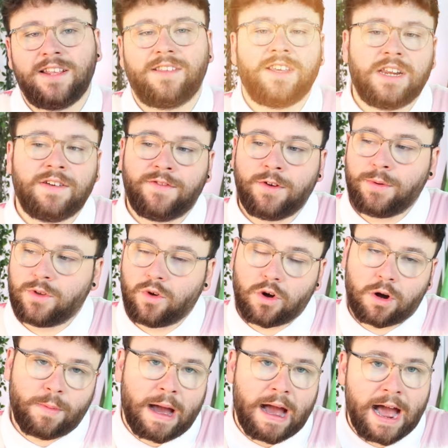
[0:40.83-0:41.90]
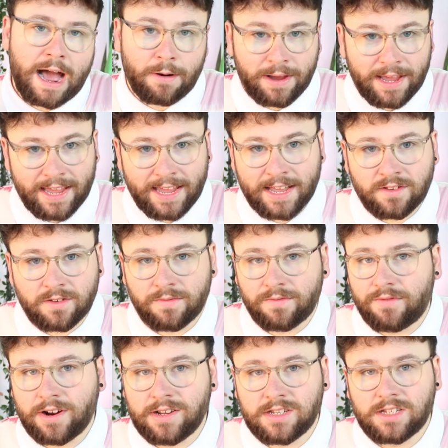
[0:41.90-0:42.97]
In his interview, we talk about how he and some
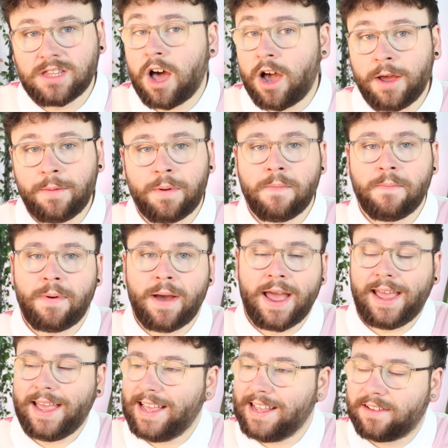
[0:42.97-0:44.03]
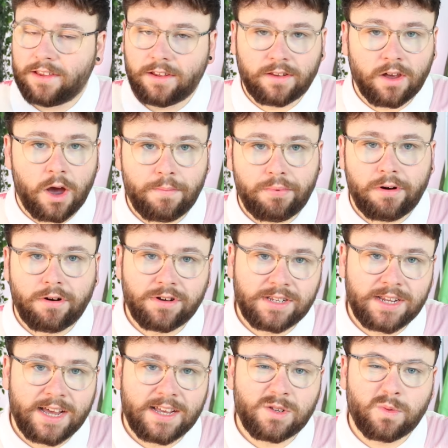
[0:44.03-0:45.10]
friends started Pompeii, his design
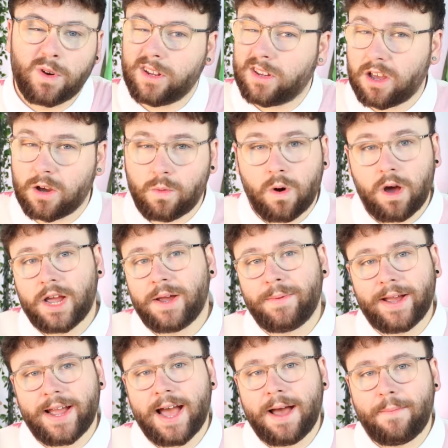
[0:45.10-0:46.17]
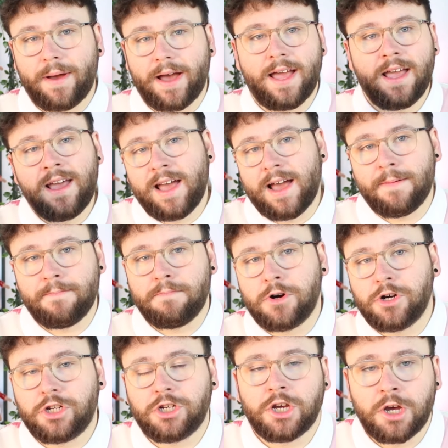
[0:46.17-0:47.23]
process, what it's like working with Kappa, and
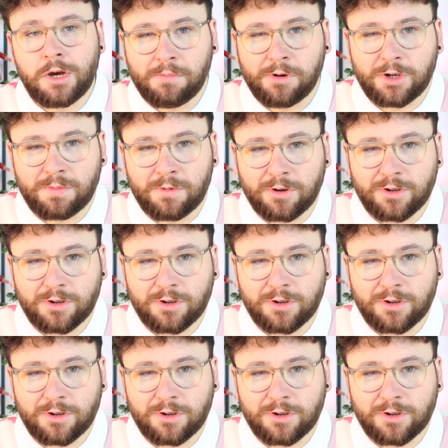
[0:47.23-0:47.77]
much, much